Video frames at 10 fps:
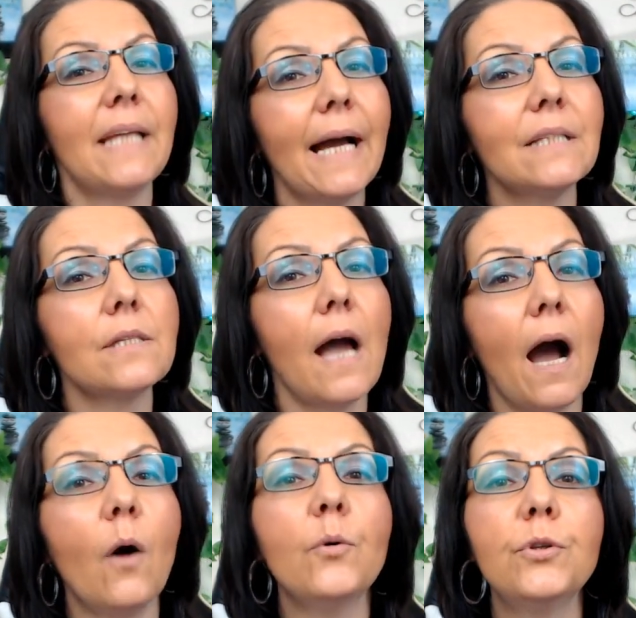But
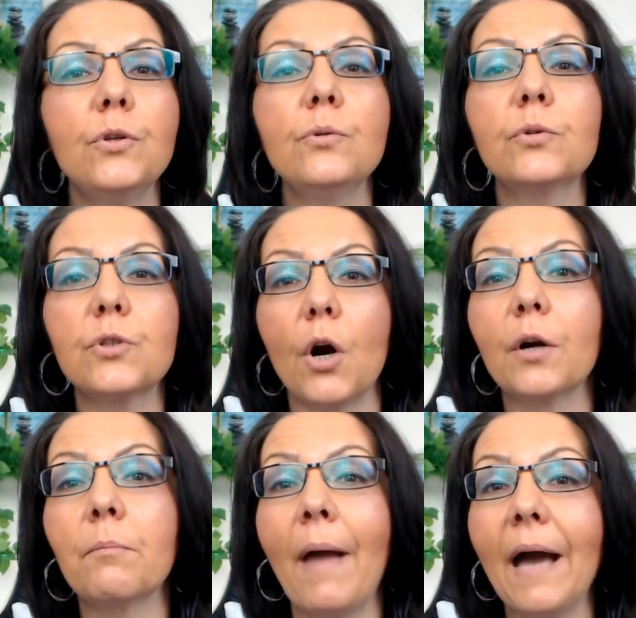that's how you
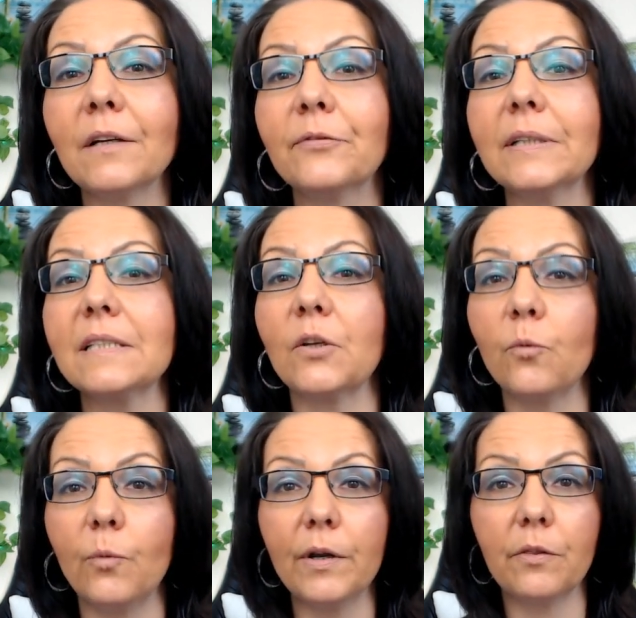start
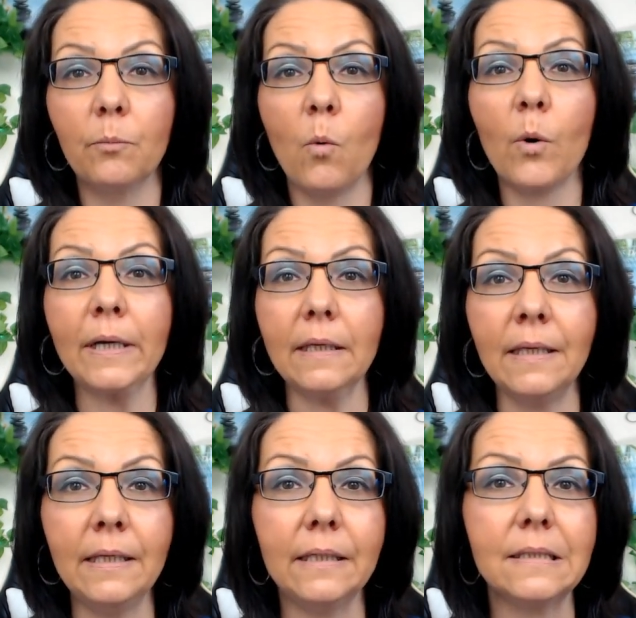manifesting with
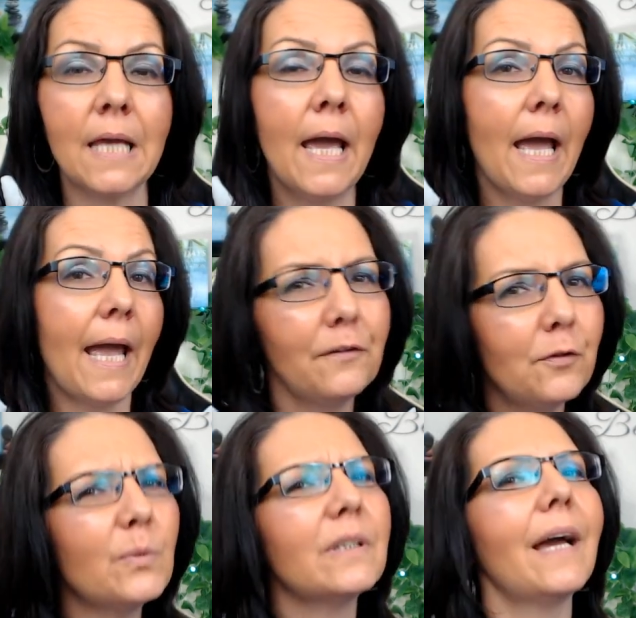more ease.
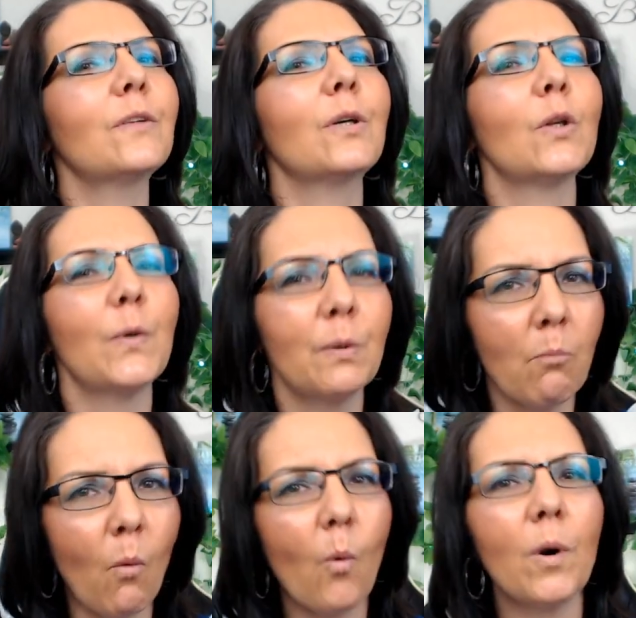And if you would like to
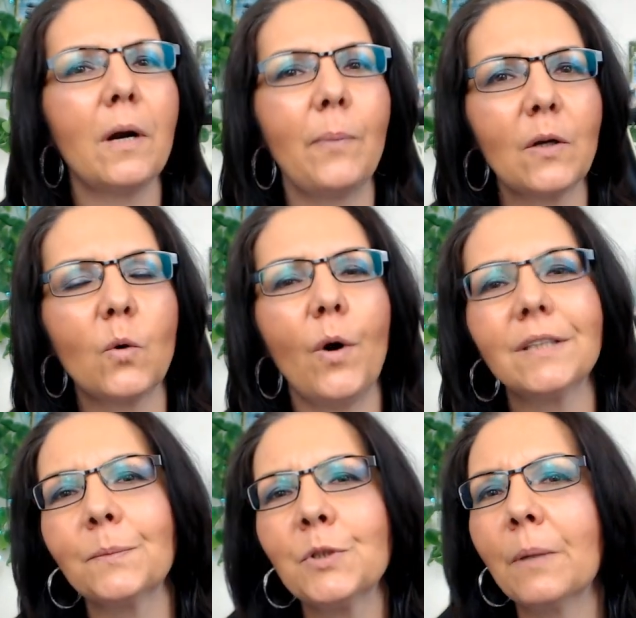learn more about
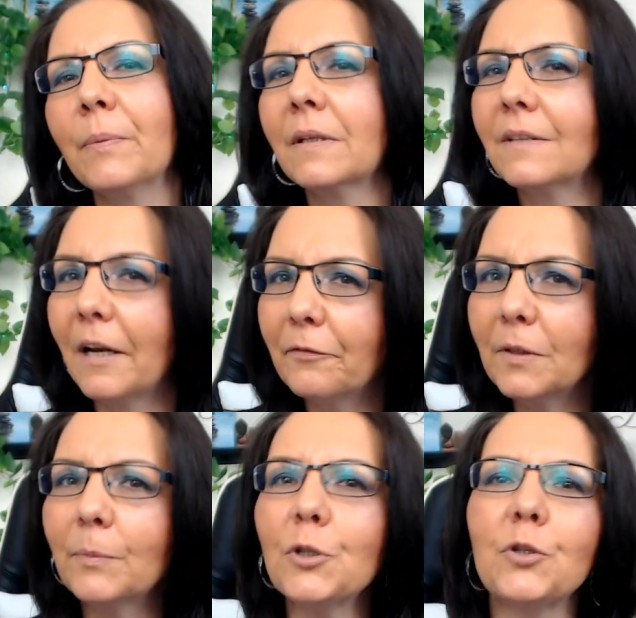quantum jumping,
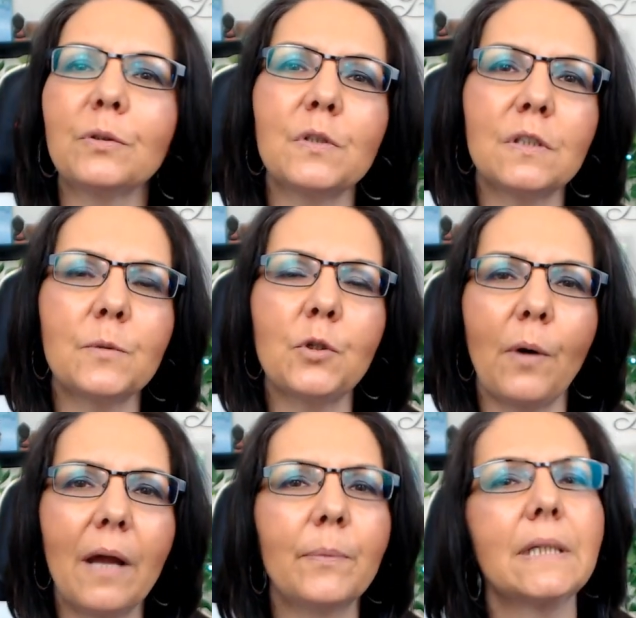definitely be sure to
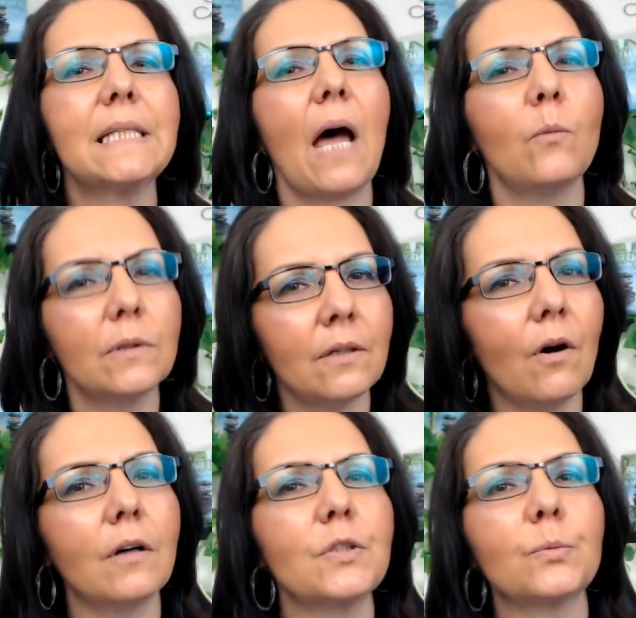subscribe because I will
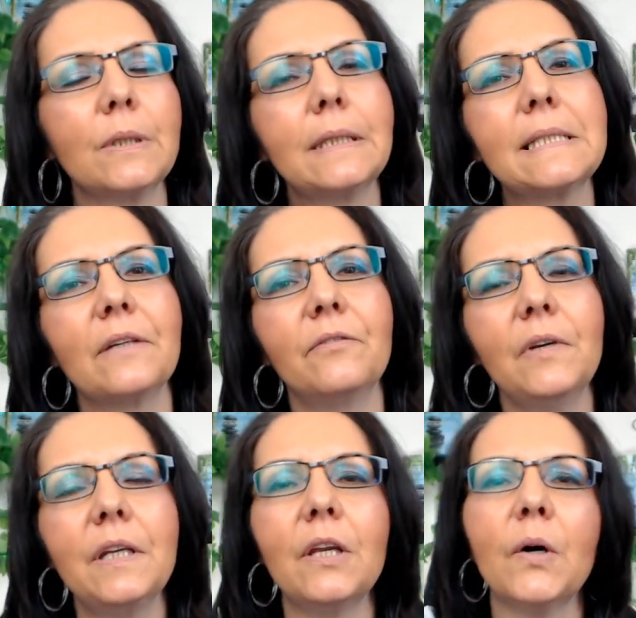then also release
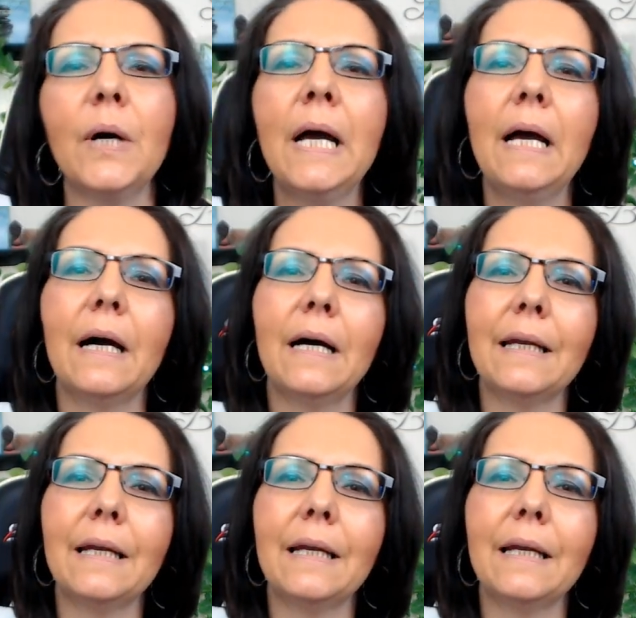a video,